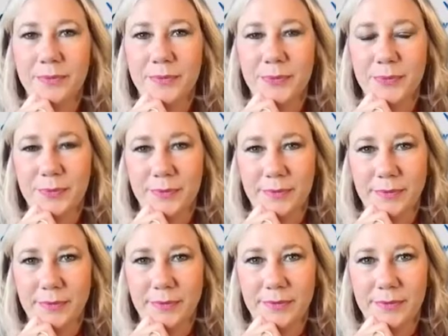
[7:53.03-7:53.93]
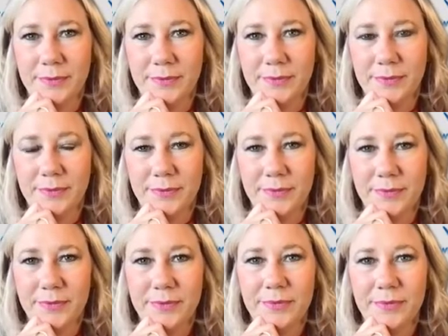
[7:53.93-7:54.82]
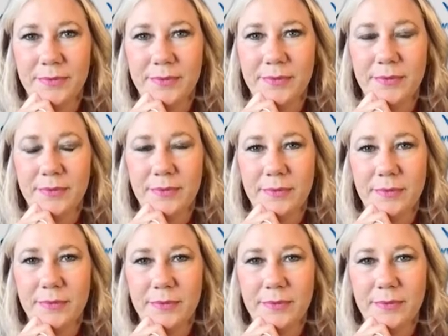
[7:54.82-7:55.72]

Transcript: [no speech]